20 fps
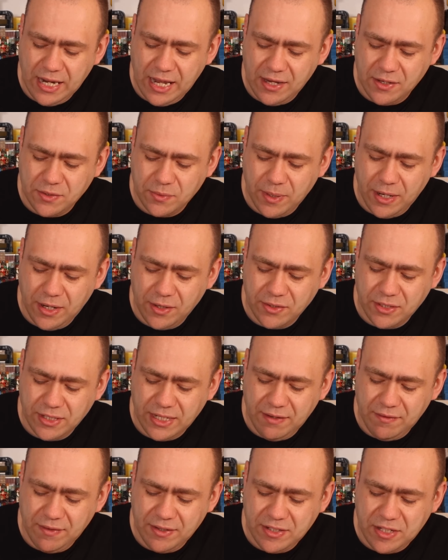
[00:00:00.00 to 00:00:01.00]
that as well to
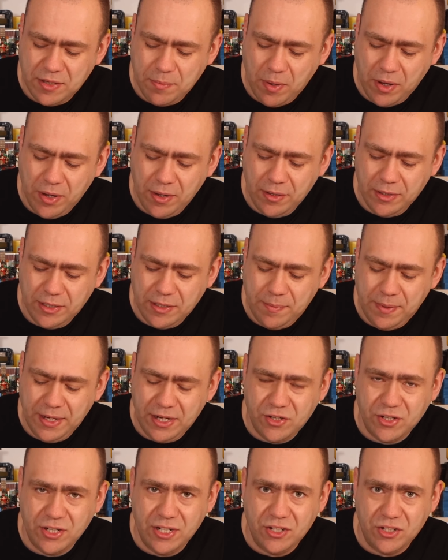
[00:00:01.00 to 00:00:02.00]
give this
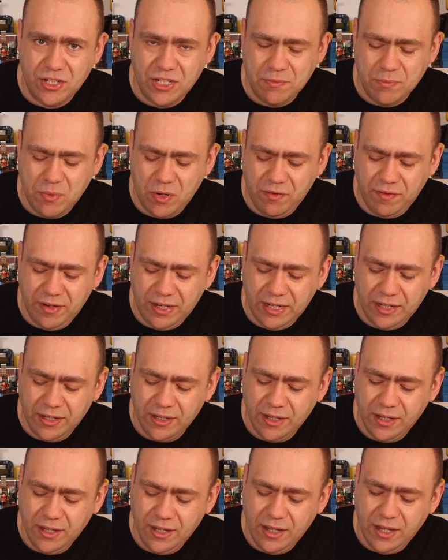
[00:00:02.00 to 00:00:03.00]
depiction that she's moving
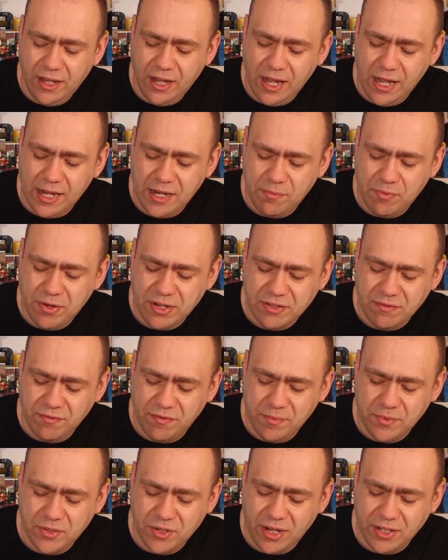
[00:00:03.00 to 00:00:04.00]
the present
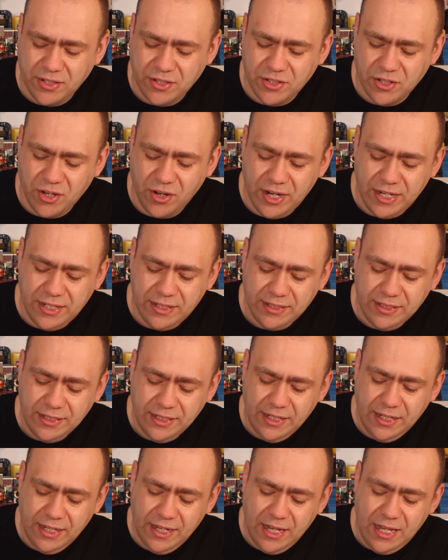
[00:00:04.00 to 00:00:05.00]
from side to side.
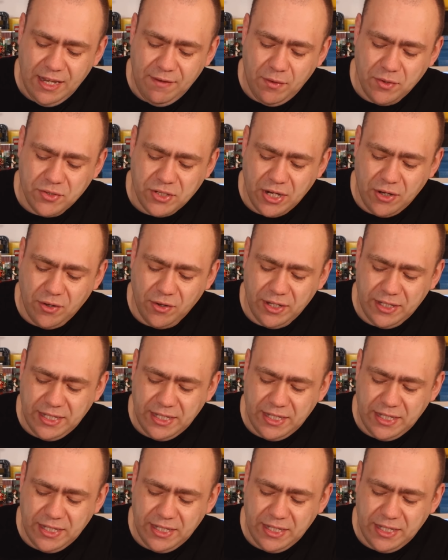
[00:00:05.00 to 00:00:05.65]
You've also got the